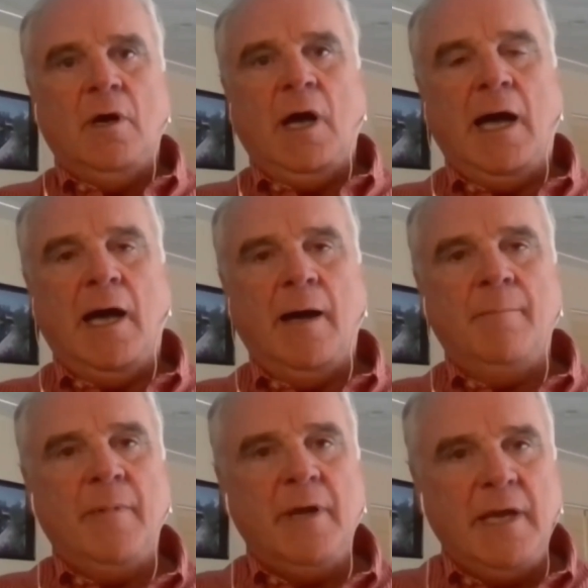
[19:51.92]

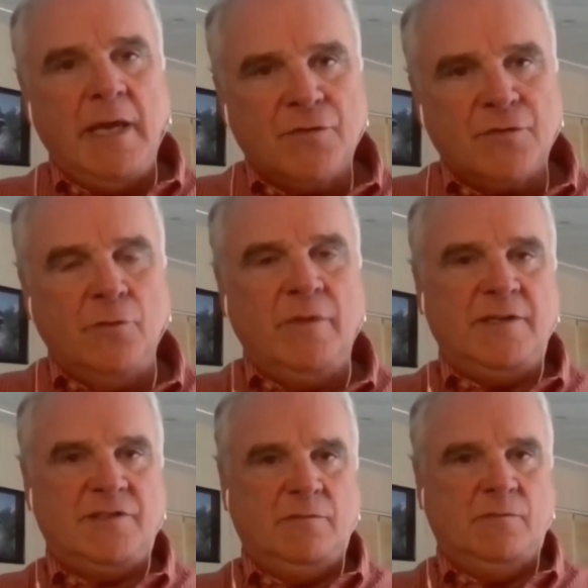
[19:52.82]
through
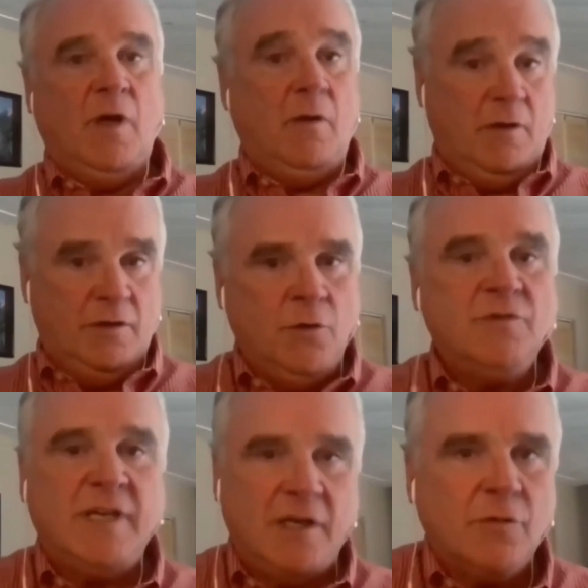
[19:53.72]
this.
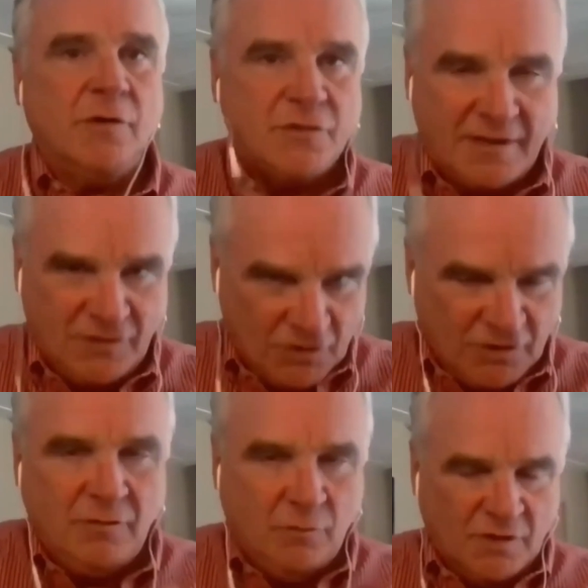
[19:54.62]
using career
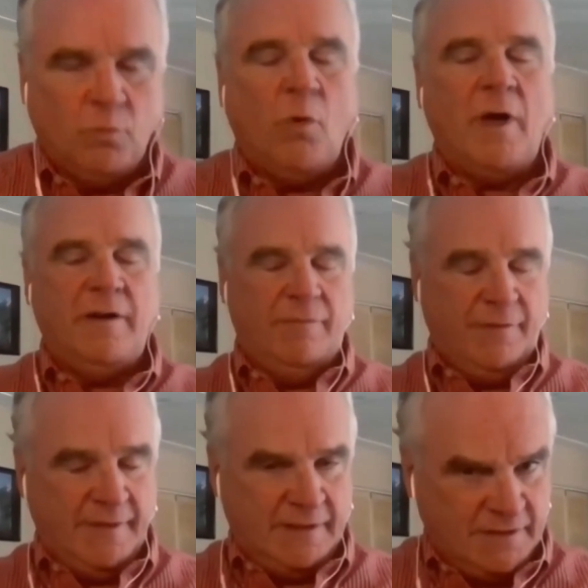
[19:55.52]
transition was one of
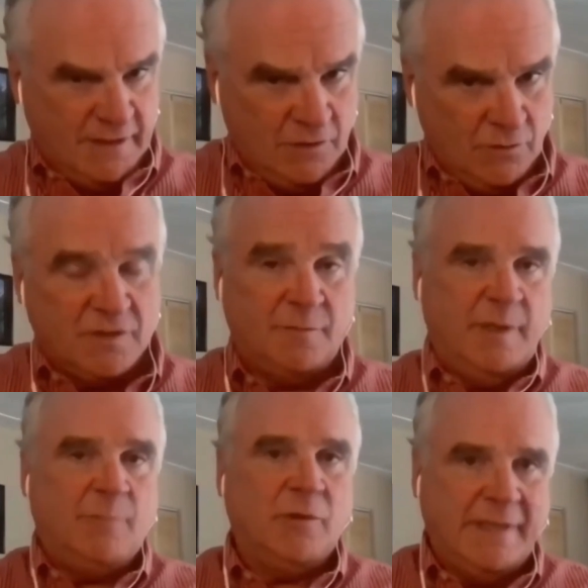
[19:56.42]
the things they used because
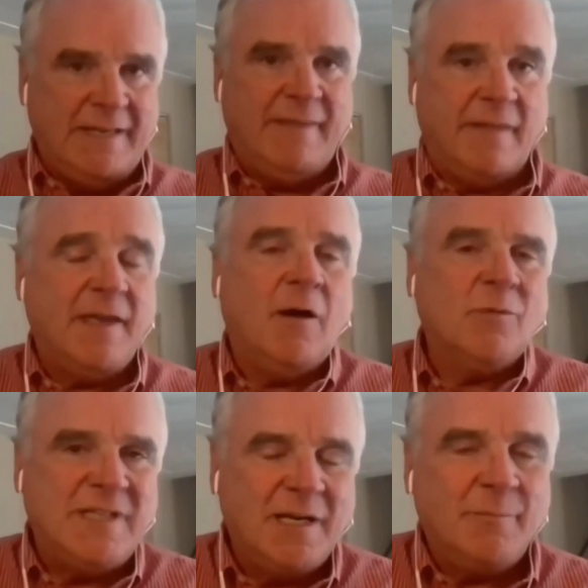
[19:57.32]
people need that. They
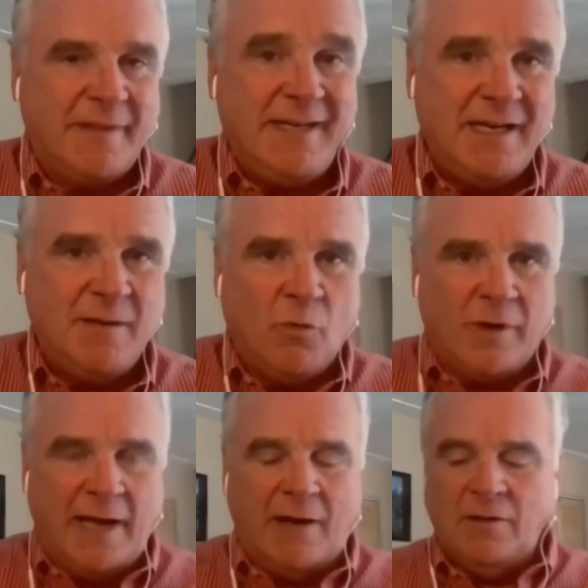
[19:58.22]
always need it, but they need it
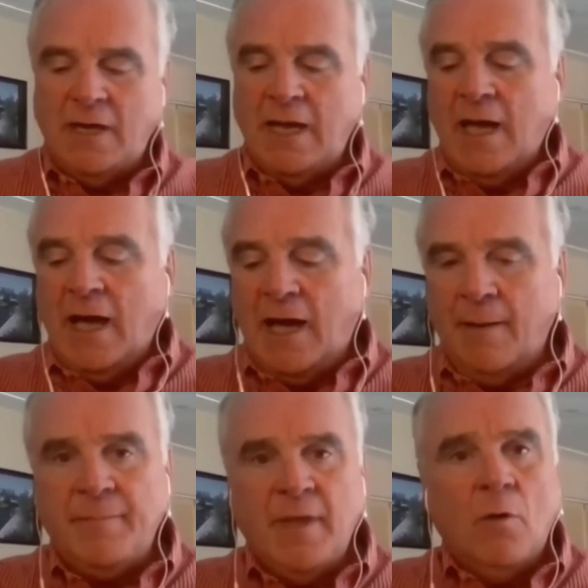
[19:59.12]
more now.
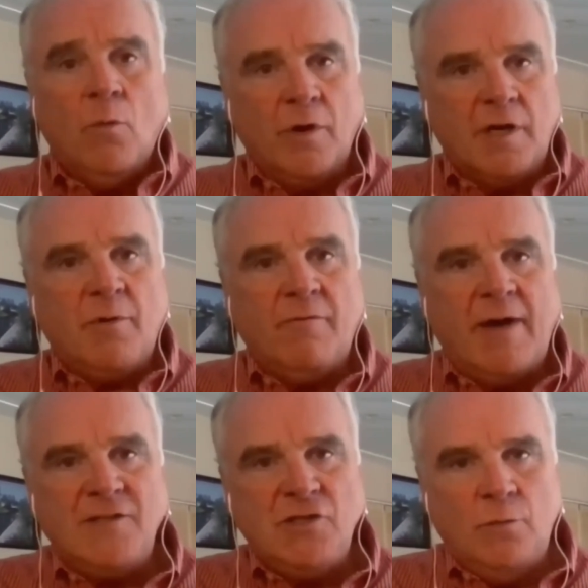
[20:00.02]
We're going to
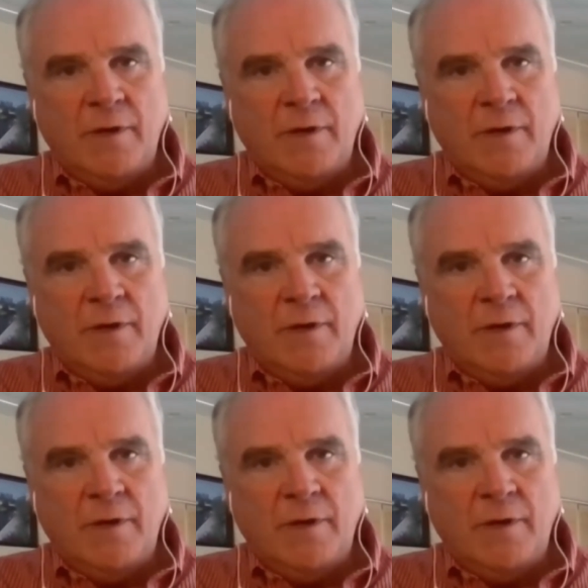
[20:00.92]
provide you